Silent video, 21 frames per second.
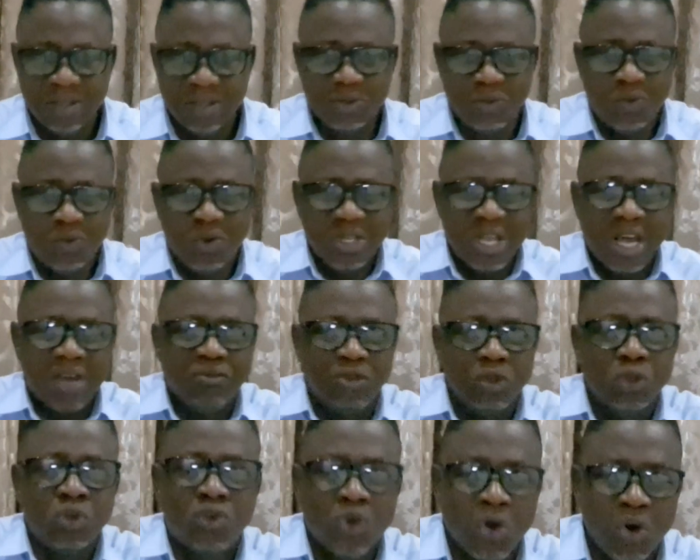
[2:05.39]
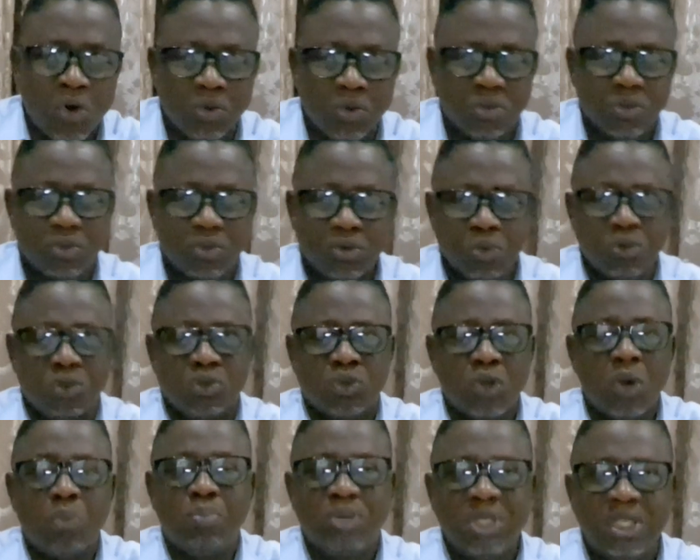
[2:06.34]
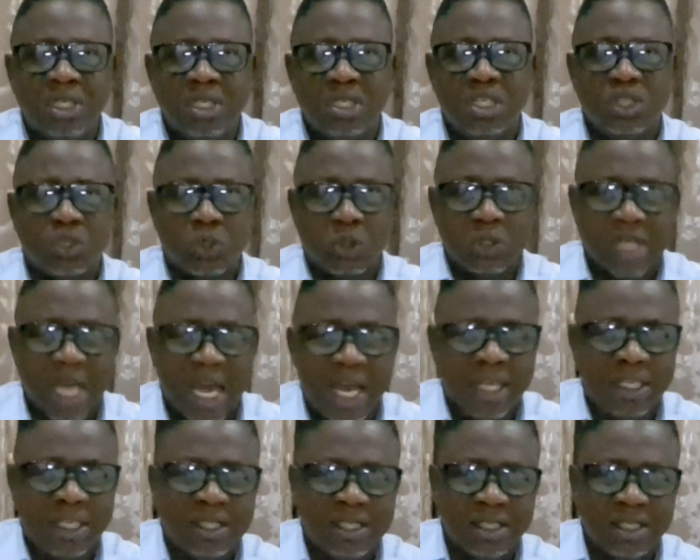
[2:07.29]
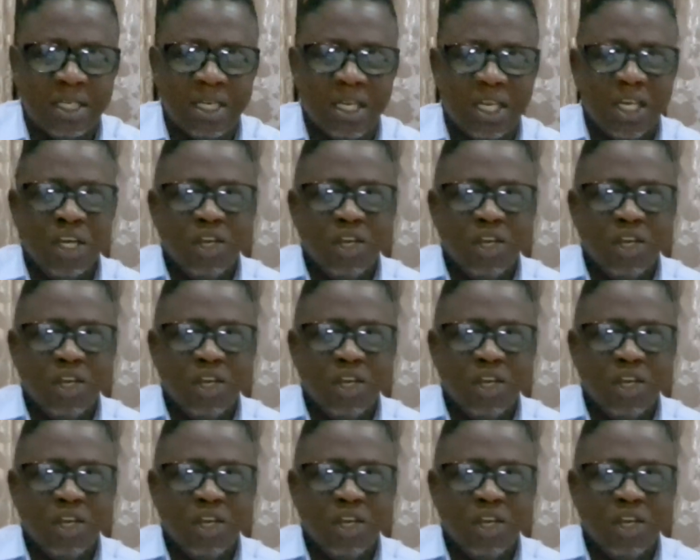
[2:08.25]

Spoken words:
So what have you done to stop it in the society?